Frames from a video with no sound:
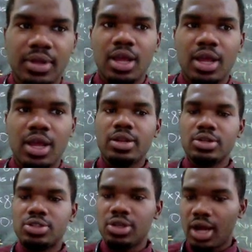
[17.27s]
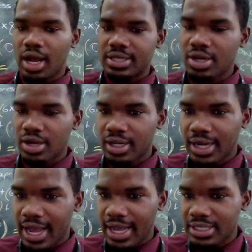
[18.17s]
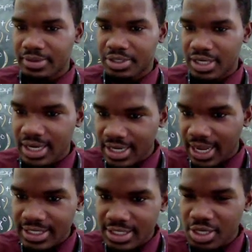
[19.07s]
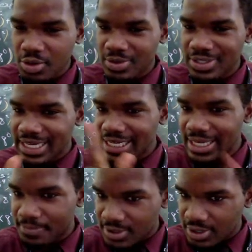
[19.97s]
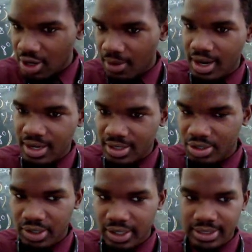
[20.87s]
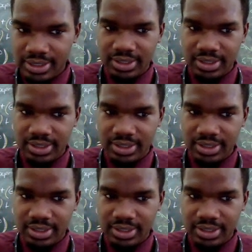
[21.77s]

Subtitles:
When you draw a circle in isometry, didn't I tell you use the ellipse command to draw it?